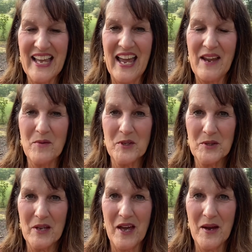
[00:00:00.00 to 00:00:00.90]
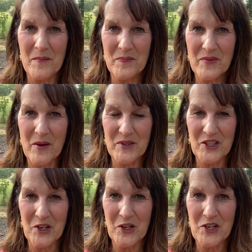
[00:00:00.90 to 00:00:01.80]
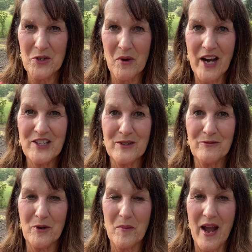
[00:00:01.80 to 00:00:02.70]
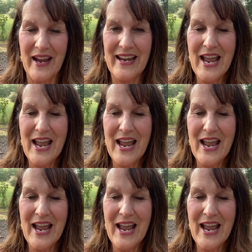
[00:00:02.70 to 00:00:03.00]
it was a good direction for my